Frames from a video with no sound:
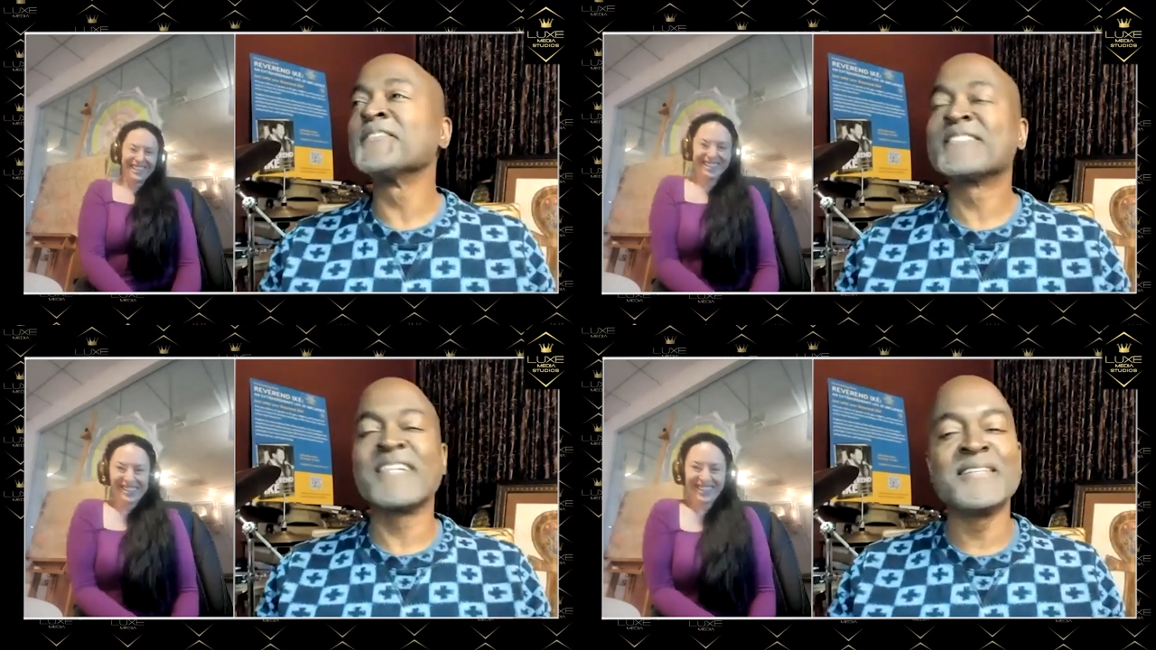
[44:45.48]

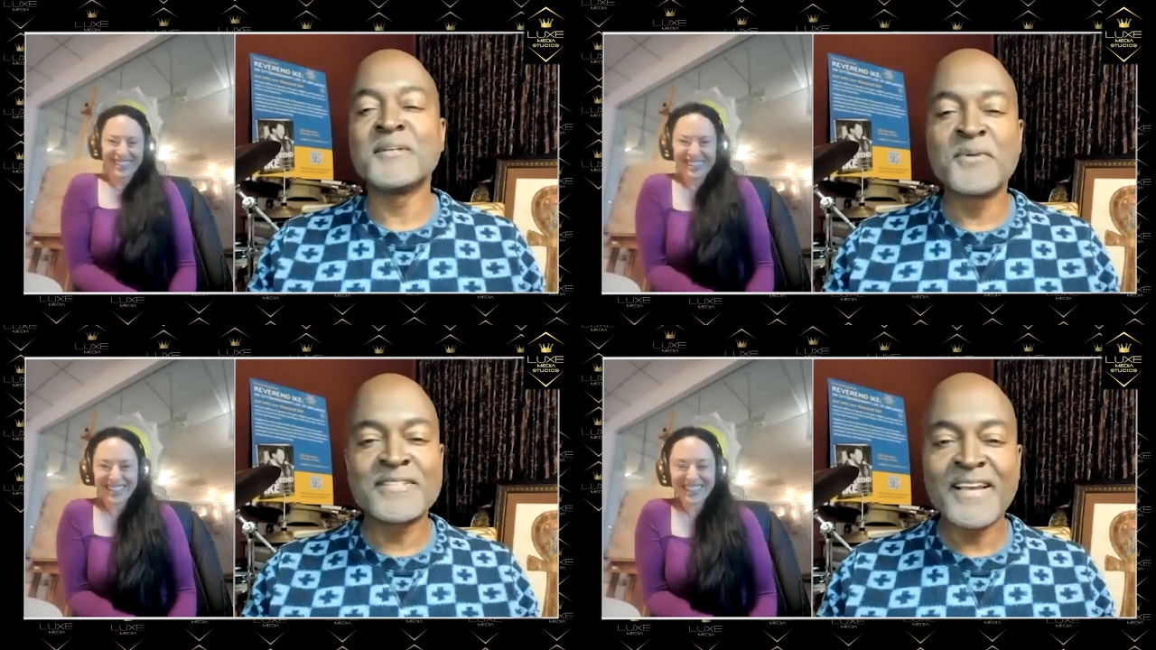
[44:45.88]

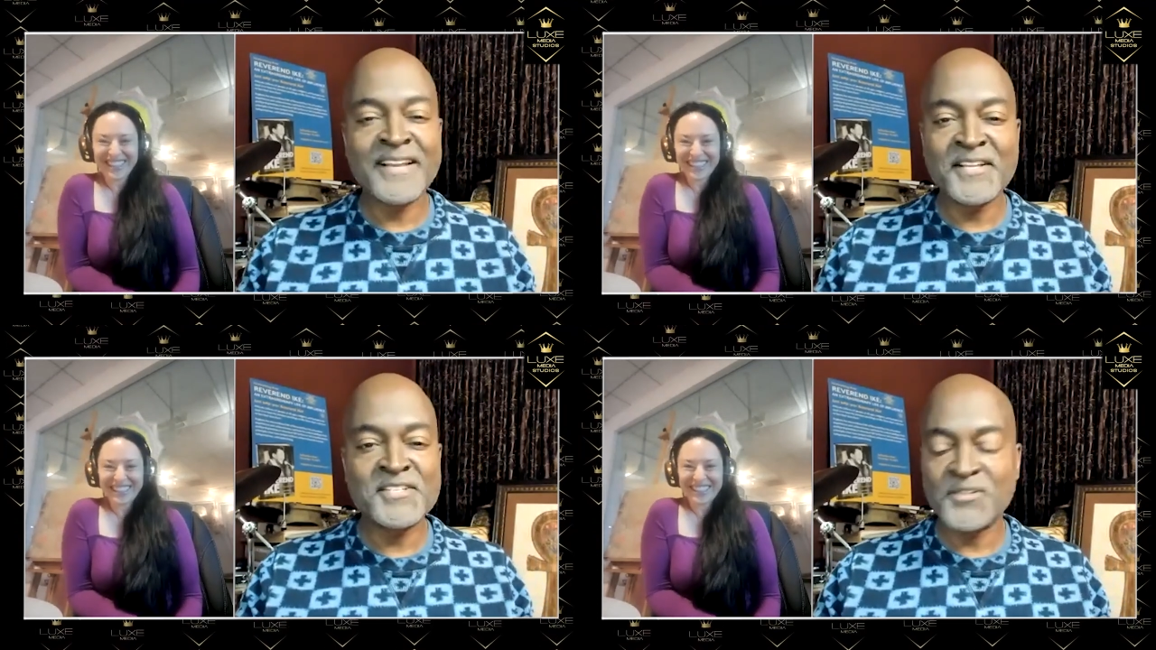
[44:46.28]
Speaker 1: dealing with that
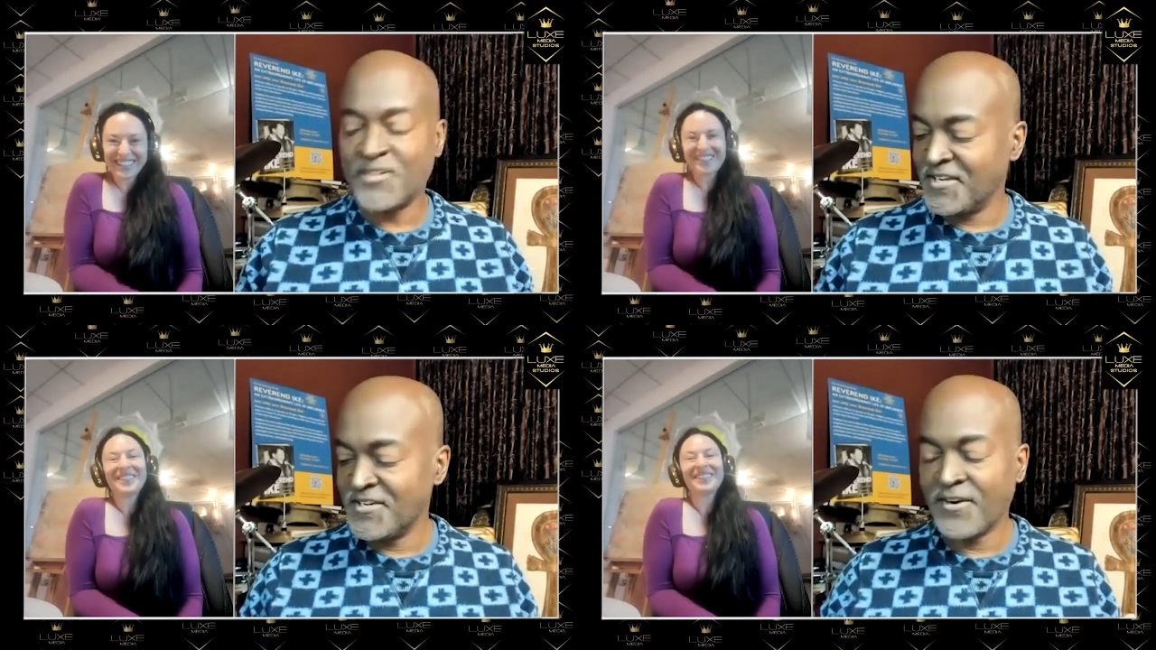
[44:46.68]
issue.
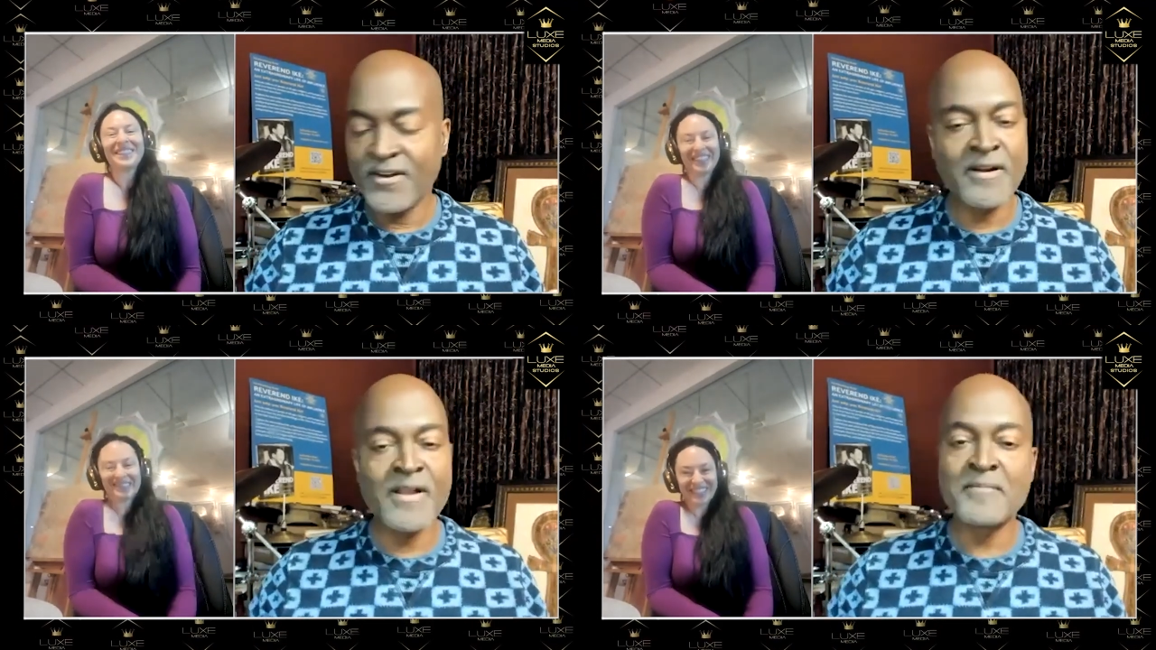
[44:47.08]
You know,
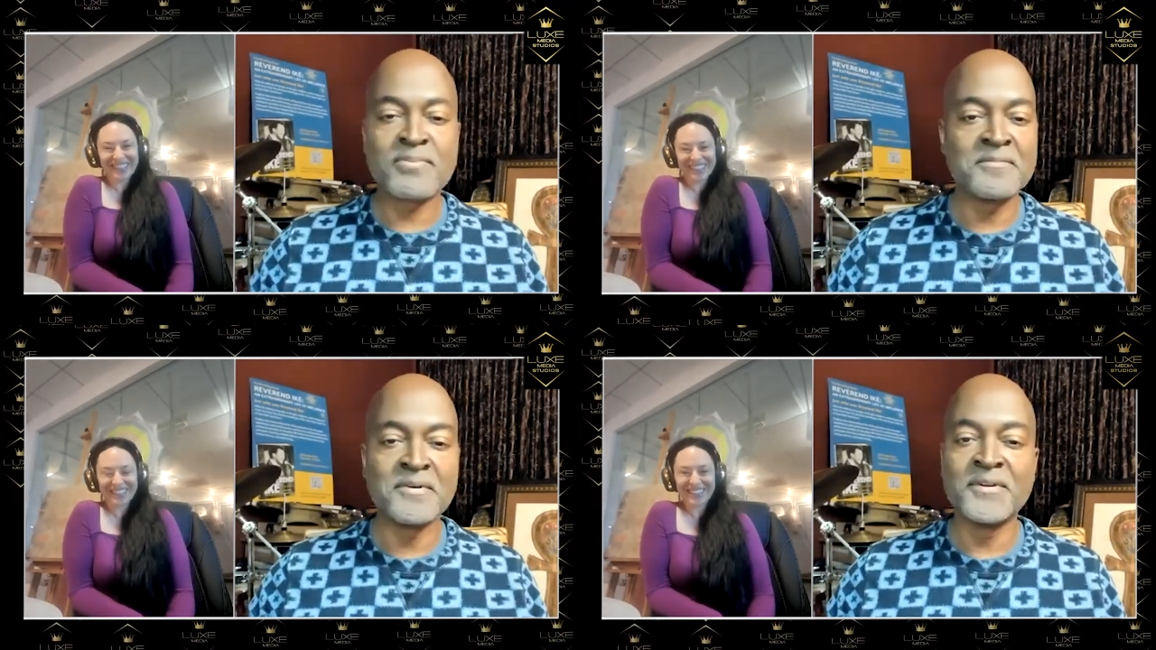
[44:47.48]
here I am
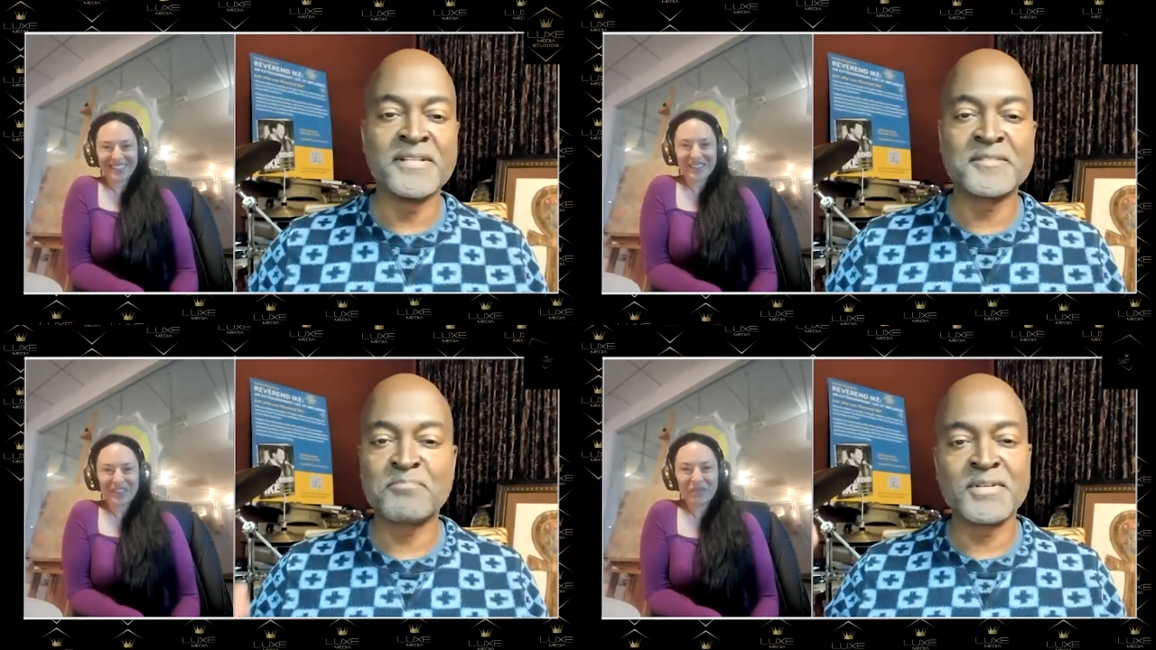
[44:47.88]
promoting
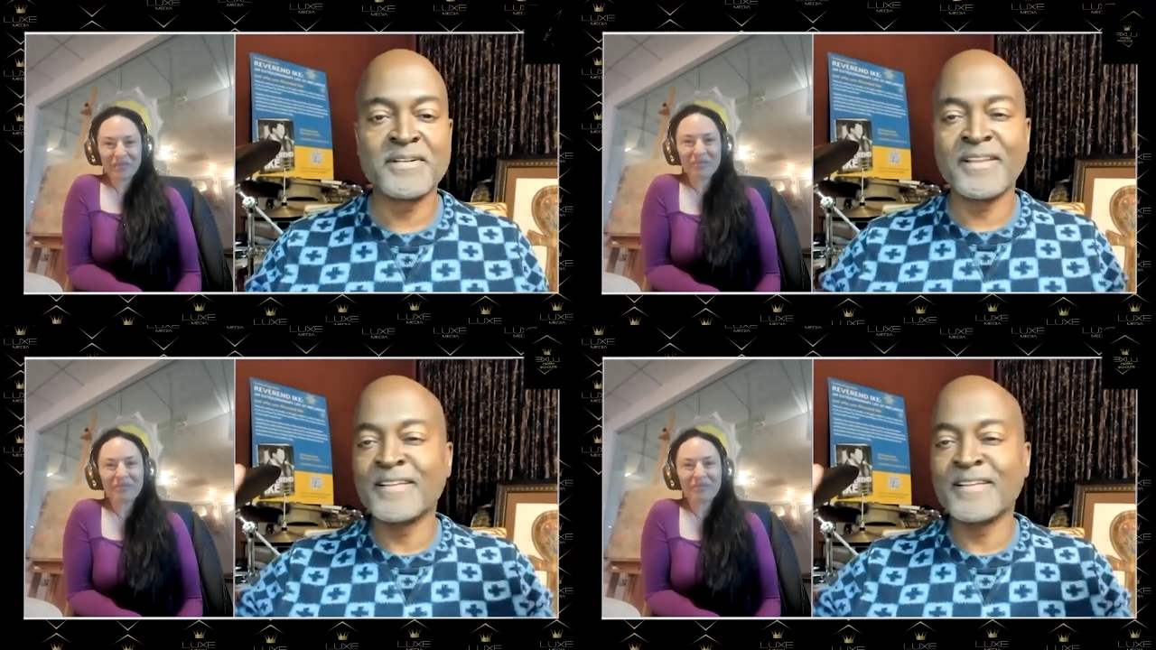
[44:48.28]
his book,